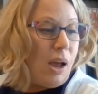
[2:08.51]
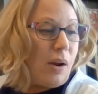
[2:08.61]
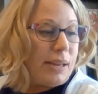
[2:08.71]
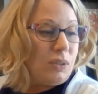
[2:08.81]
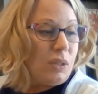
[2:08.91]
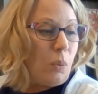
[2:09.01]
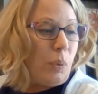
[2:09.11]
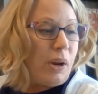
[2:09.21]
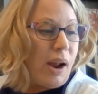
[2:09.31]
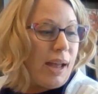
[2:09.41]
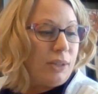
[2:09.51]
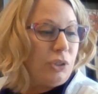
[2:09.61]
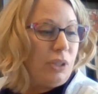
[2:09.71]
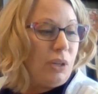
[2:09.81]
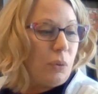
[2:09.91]
All right, so we are
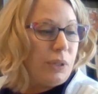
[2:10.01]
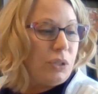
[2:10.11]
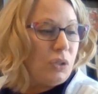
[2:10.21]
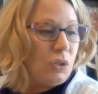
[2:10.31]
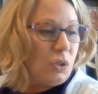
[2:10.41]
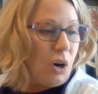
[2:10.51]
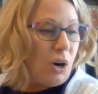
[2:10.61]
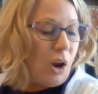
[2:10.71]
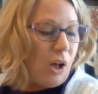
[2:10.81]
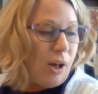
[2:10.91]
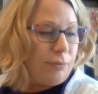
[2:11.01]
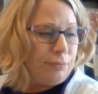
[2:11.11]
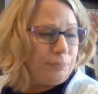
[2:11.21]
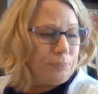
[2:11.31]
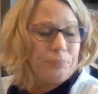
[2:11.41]
actually going to start off
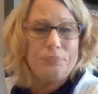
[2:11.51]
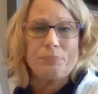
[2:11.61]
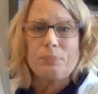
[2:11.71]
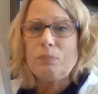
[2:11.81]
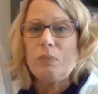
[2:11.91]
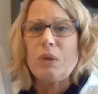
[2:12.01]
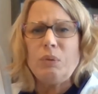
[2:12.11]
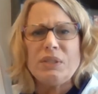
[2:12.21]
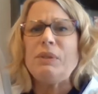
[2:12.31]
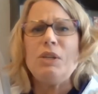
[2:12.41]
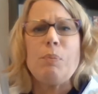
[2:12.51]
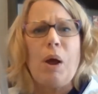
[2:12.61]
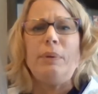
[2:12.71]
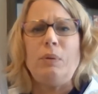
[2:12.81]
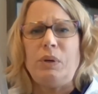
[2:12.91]
with something you
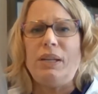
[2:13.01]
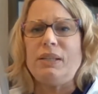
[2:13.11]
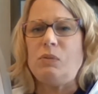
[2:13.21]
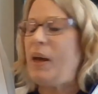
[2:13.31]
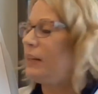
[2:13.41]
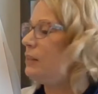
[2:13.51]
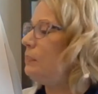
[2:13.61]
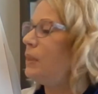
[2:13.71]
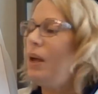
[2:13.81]
probably wouldn't expect.